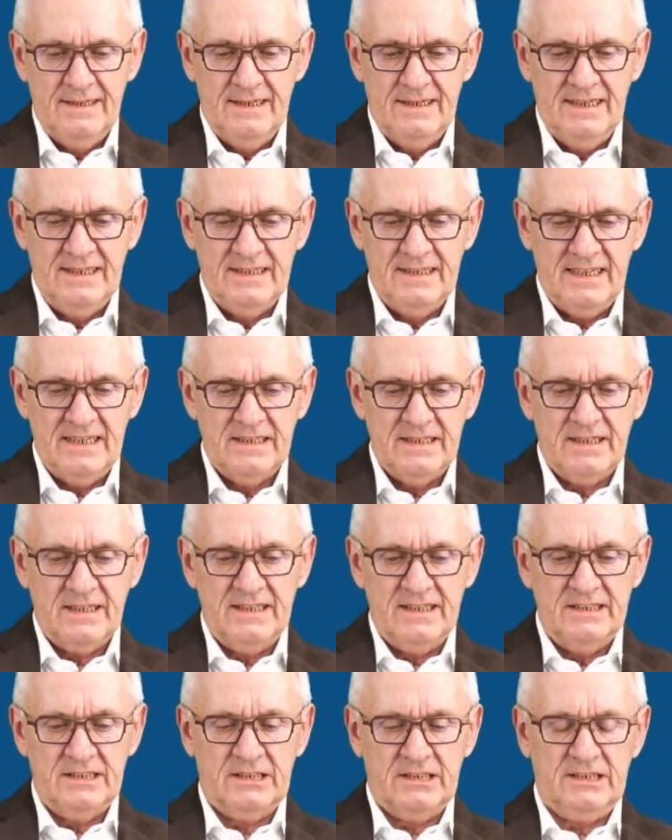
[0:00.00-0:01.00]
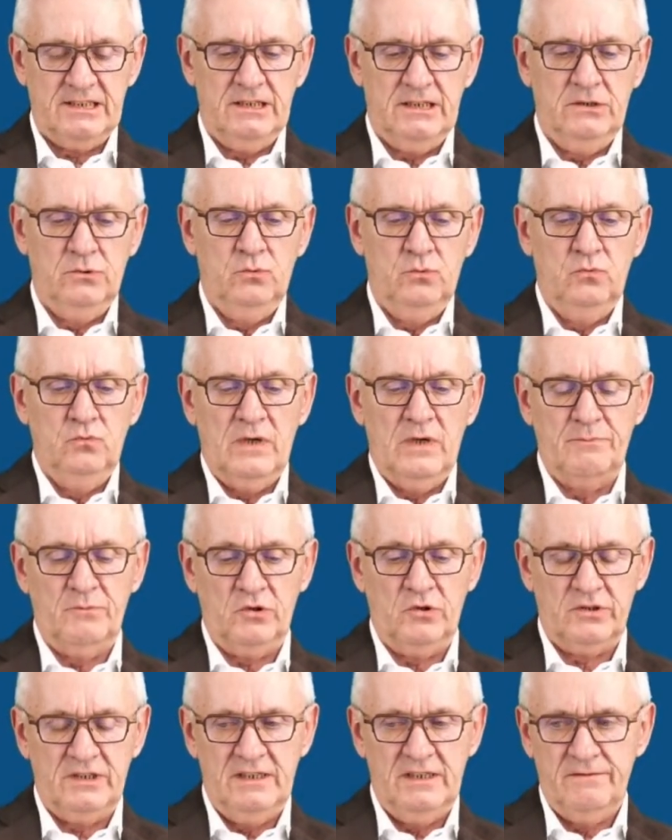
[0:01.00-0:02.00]
And then there is, I'm
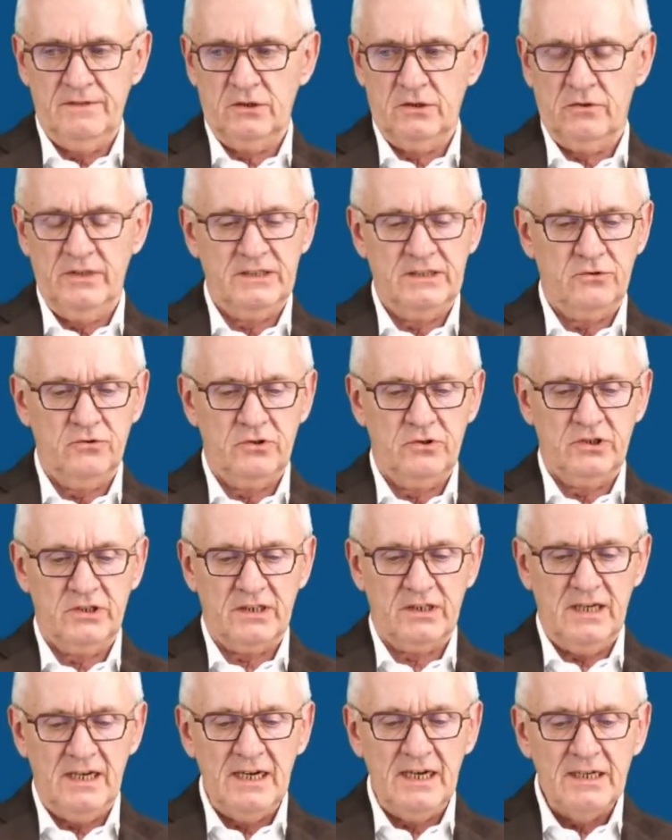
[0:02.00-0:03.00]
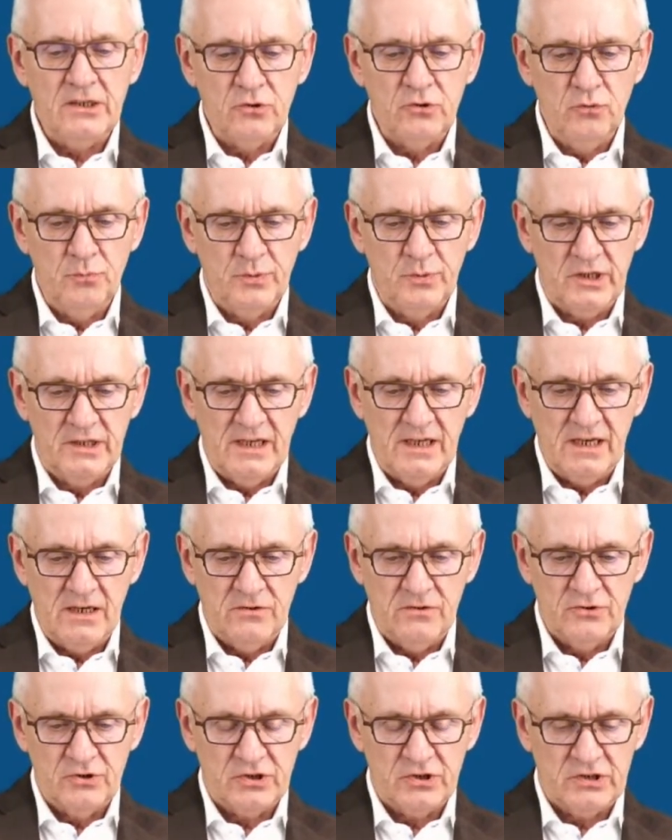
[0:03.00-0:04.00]
not even going to try to
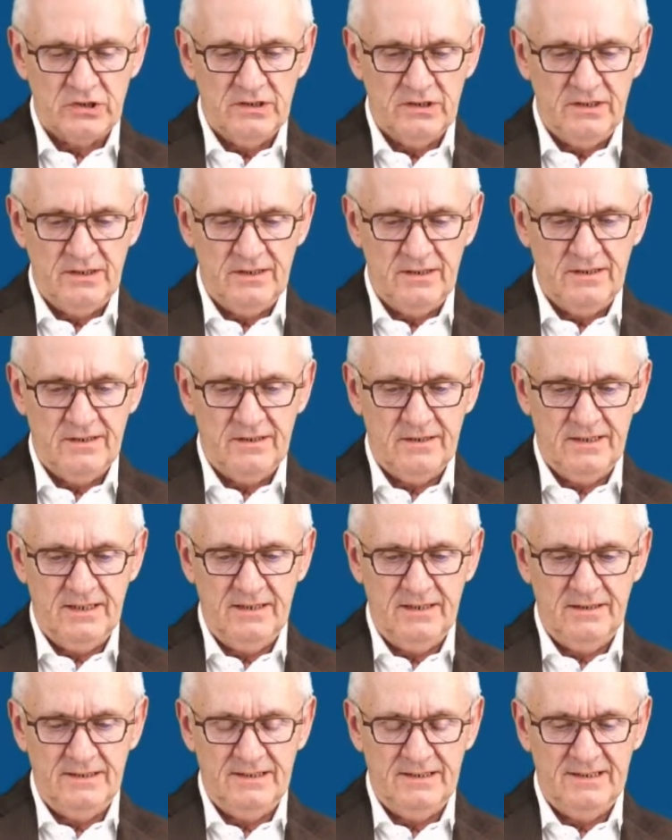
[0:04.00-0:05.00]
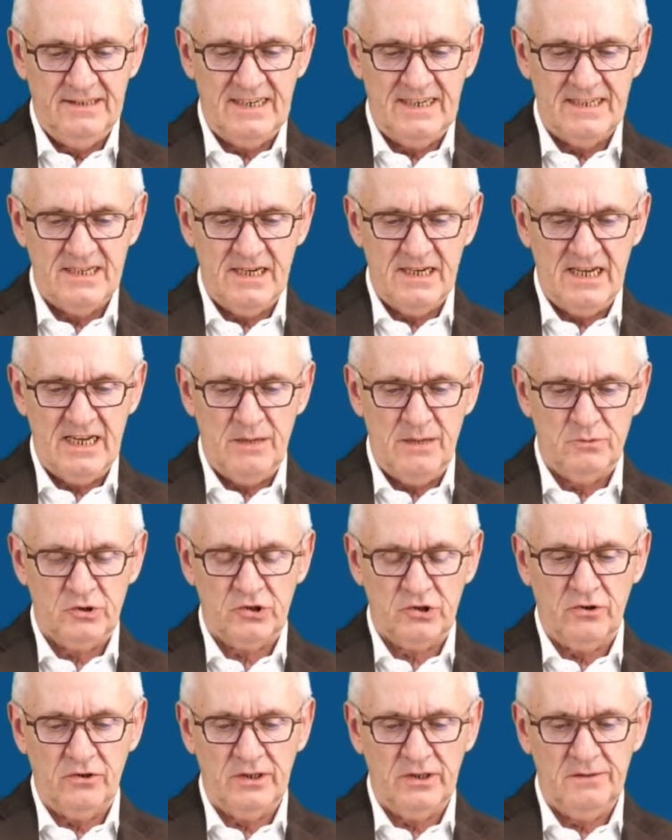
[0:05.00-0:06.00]
pronounce that name,
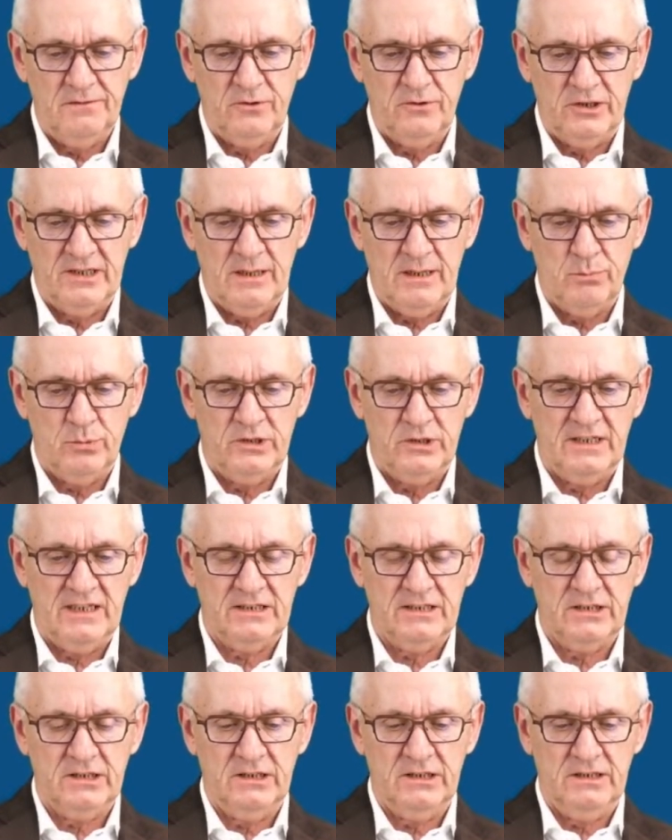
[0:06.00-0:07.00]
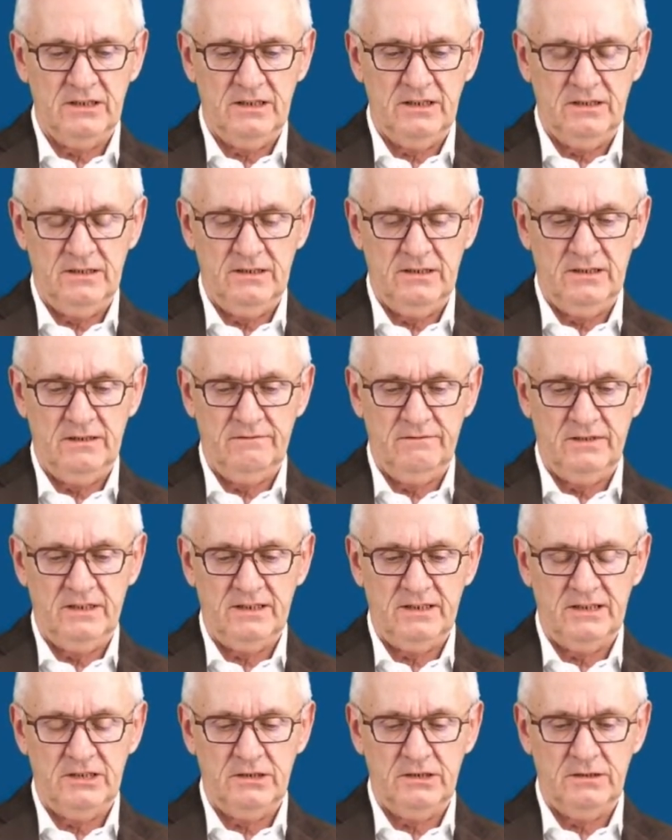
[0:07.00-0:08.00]
sorry for that, but that's a
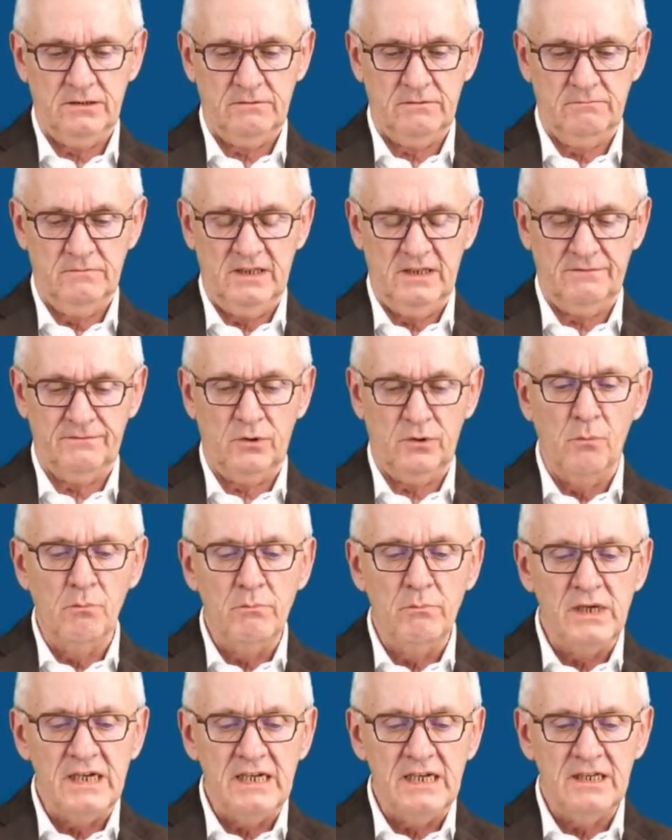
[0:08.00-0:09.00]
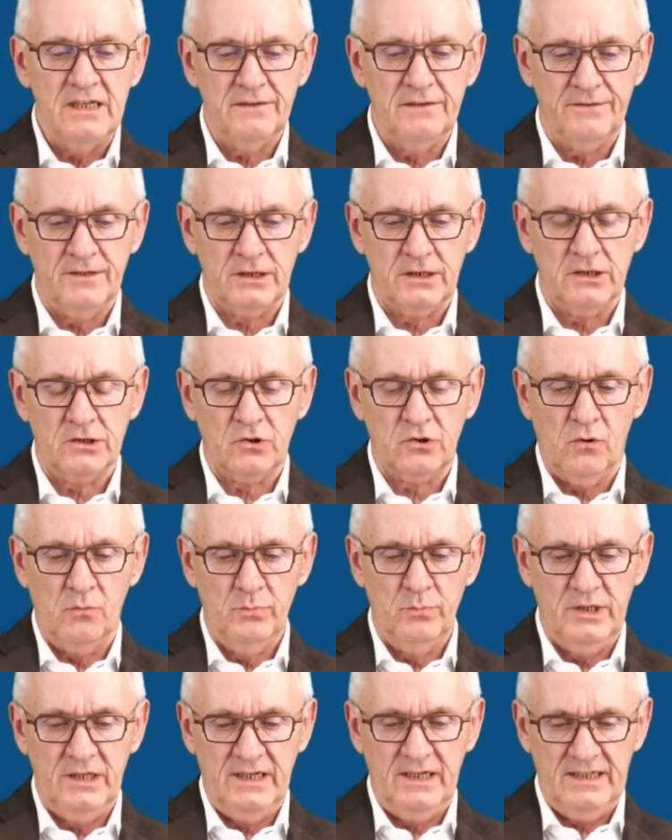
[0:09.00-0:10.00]
very, for me, difficult
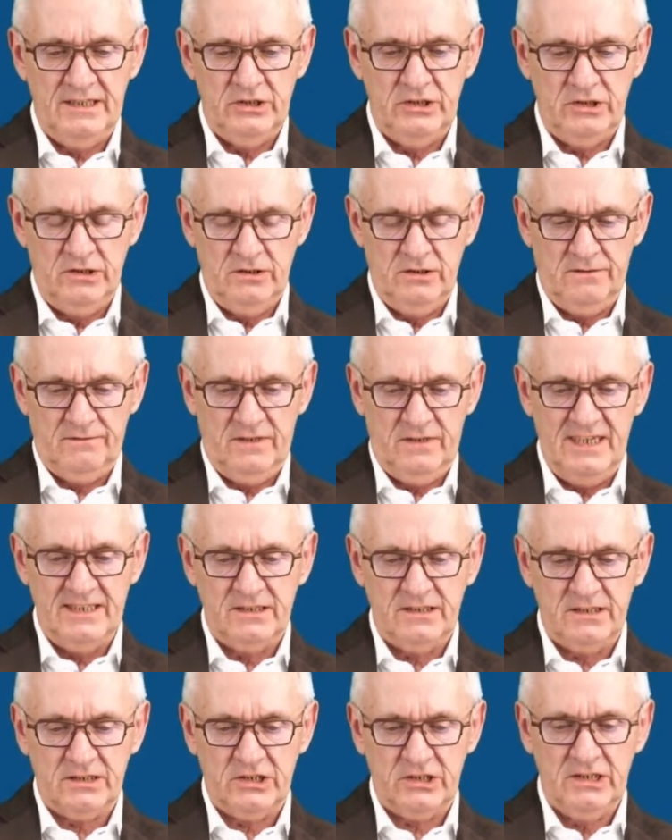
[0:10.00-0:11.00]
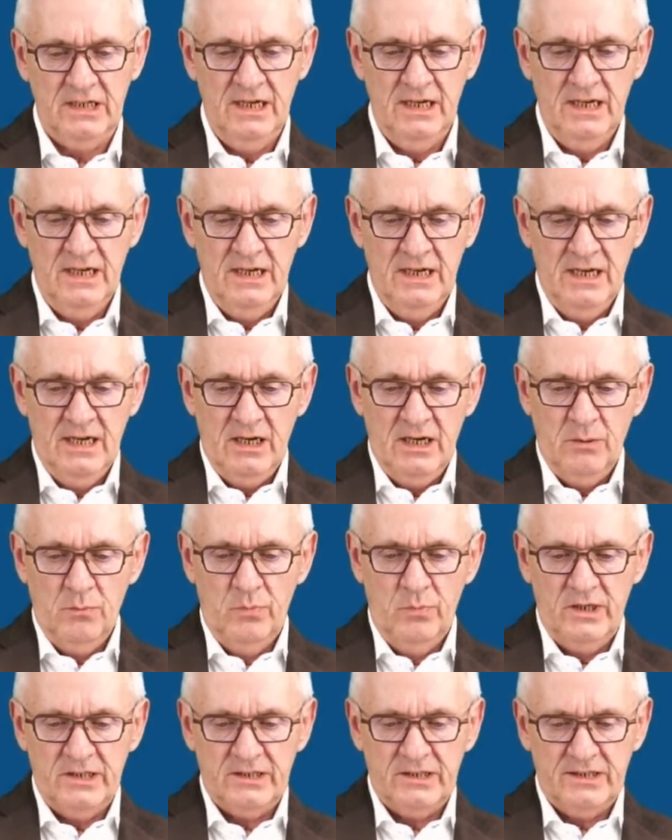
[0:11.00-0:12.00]
combination of letters.
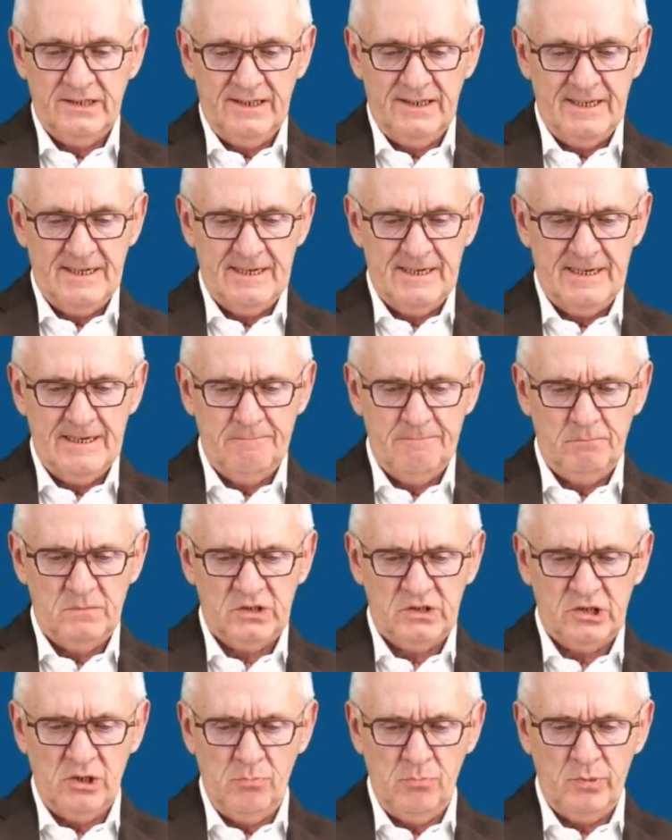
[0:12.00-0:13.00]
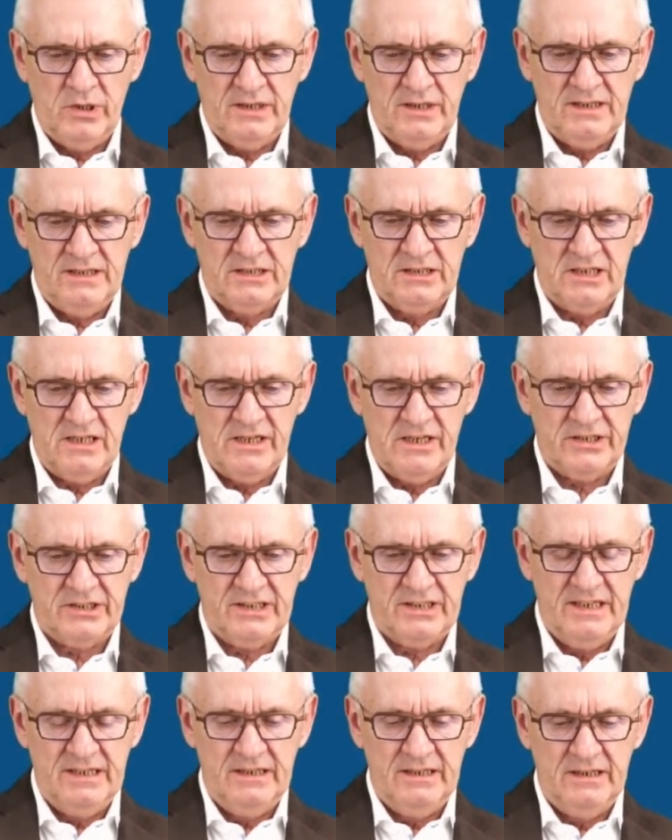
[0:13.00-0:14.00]
But somebody is
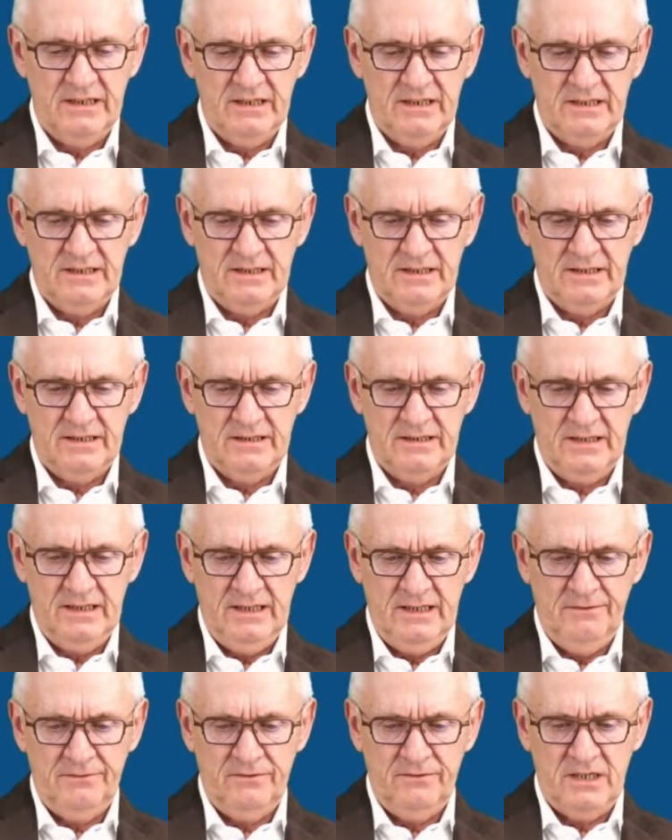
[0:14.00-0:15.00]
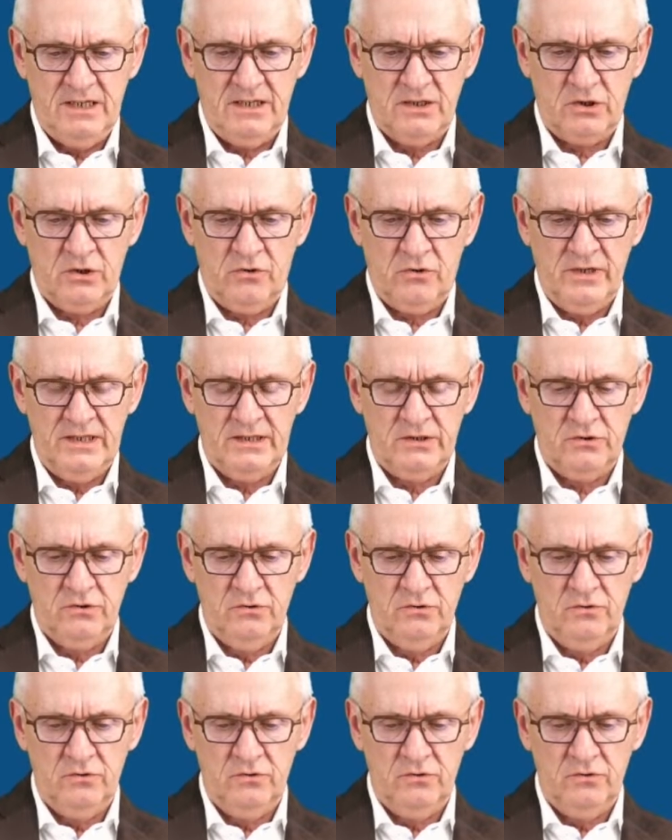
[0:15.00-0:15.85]
asking if we are going